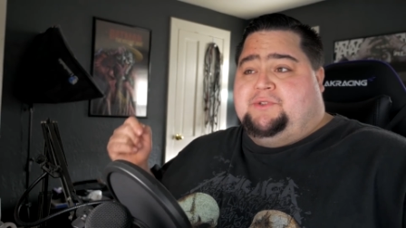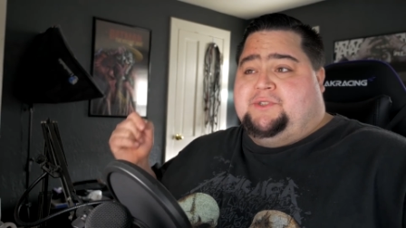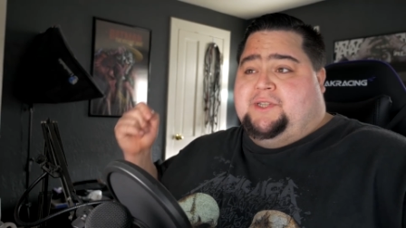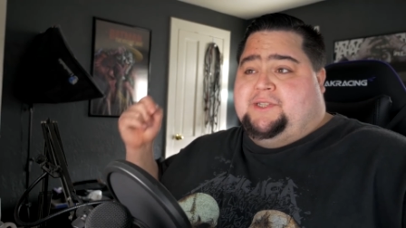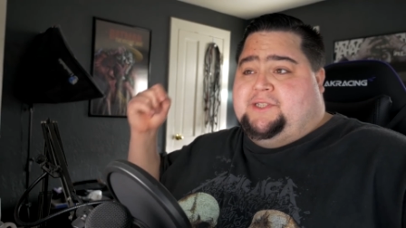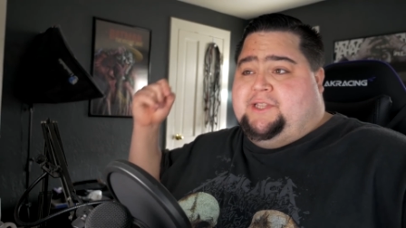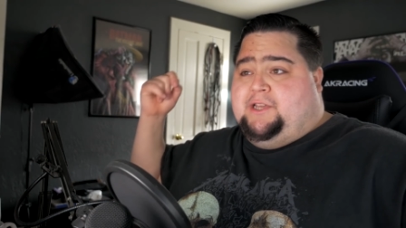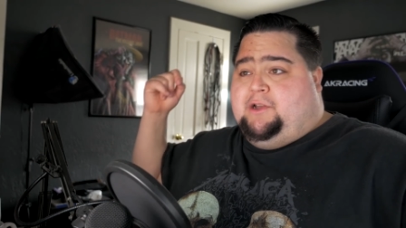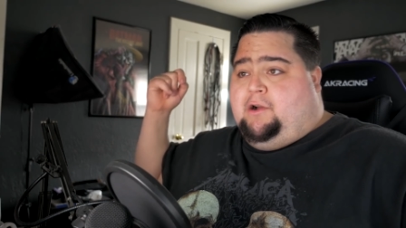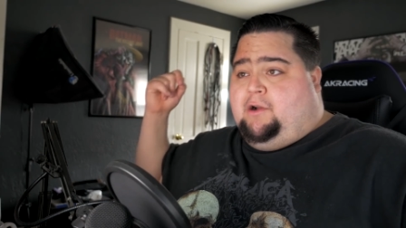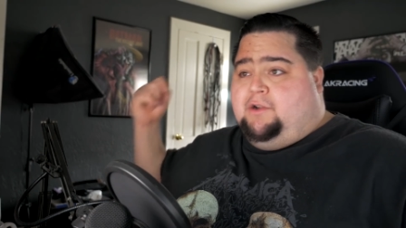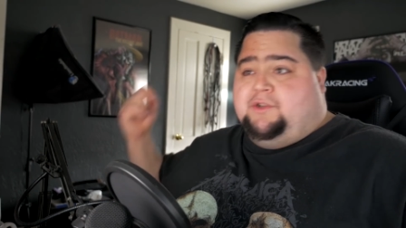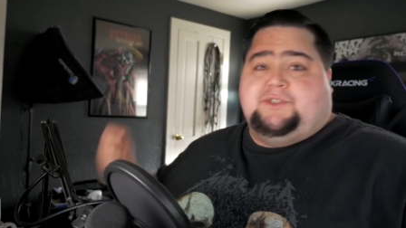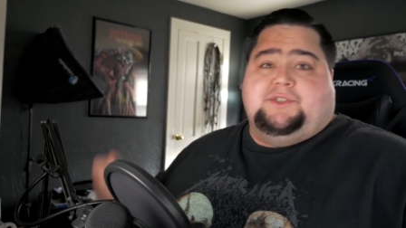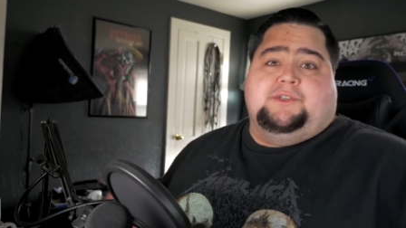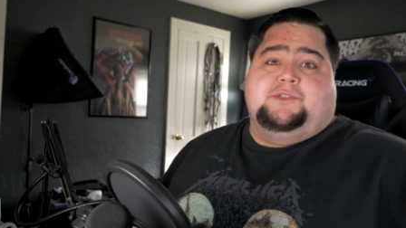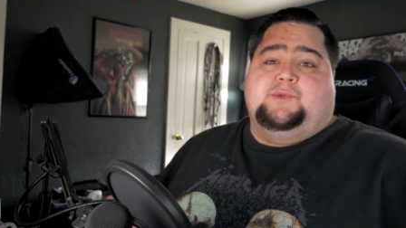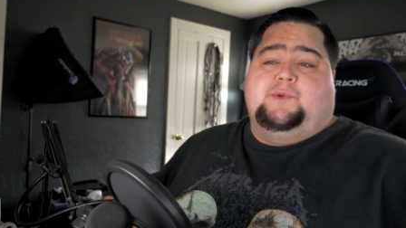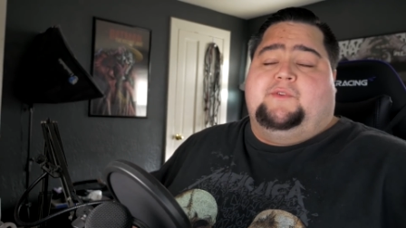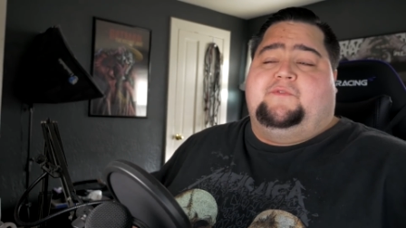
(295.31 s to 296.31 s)
since they are
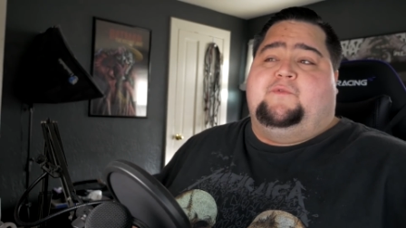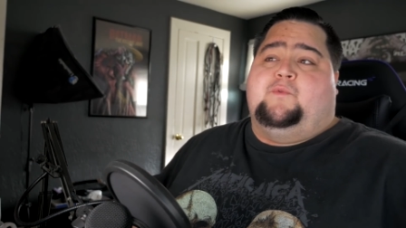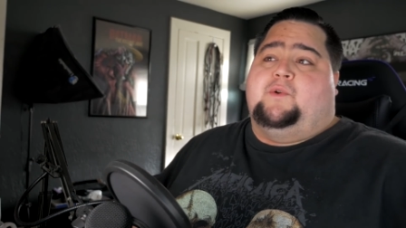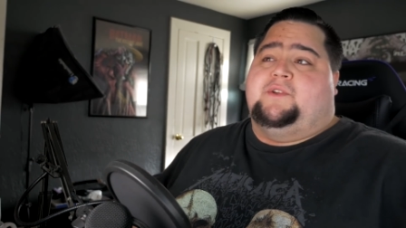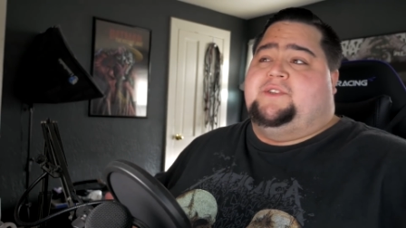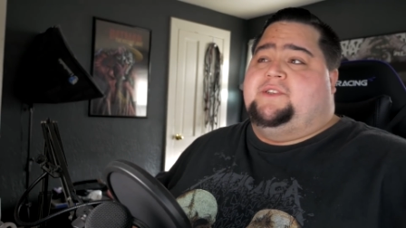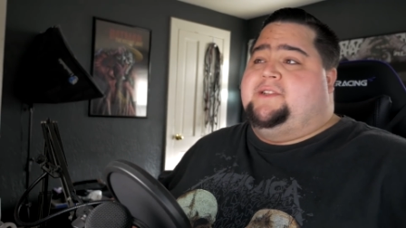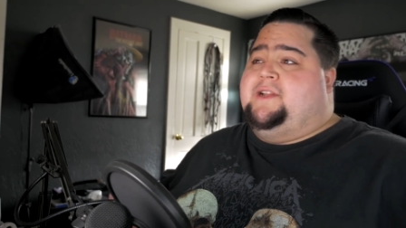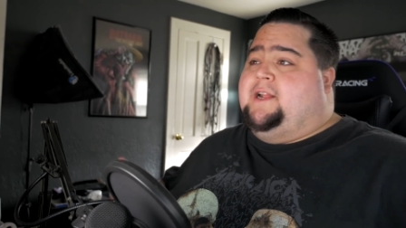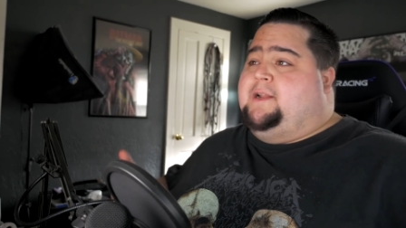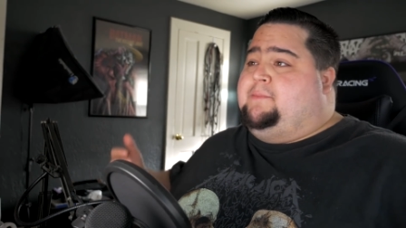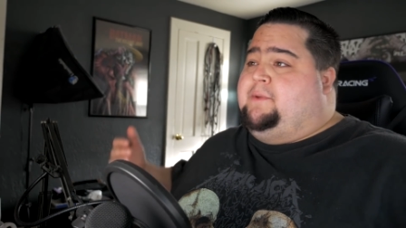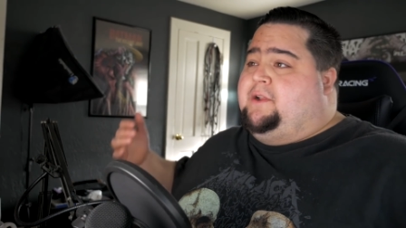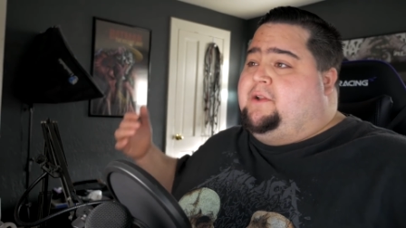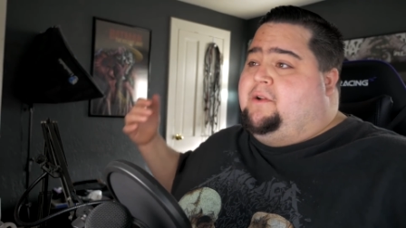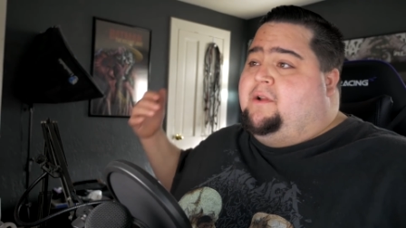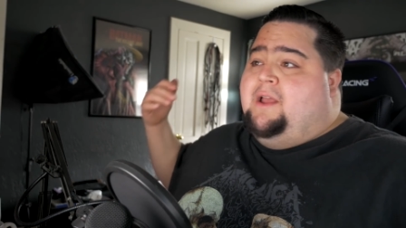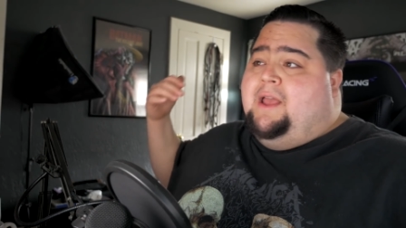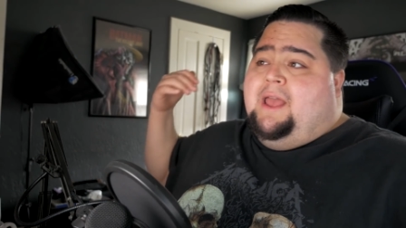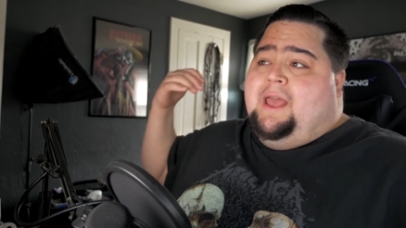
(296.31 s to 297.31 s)
still doing 14
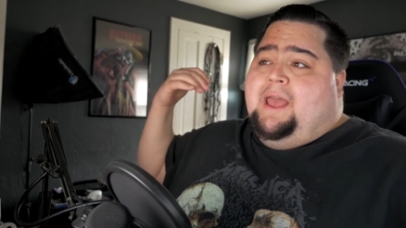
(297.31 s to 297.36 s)
nanometer